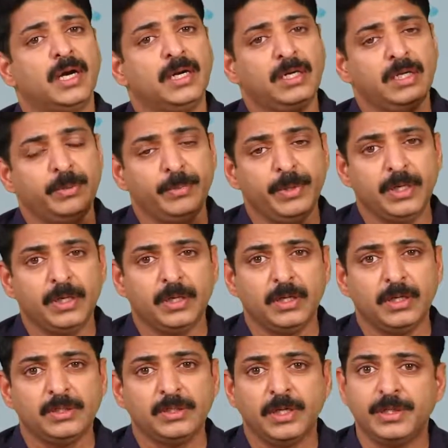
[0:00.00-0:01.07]
and
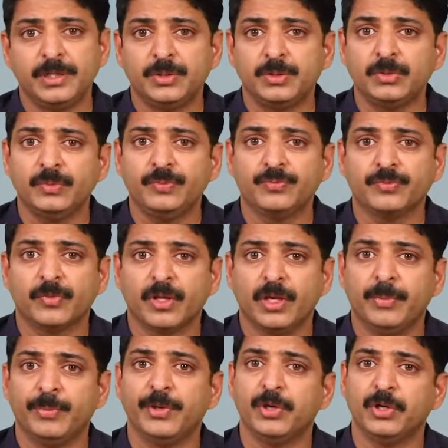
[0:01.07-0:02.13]
immediately send it to
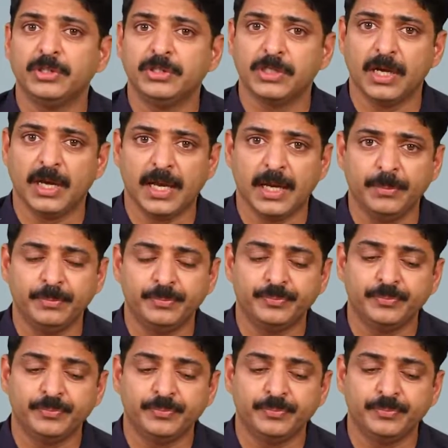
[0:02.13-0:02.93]
embryology lab.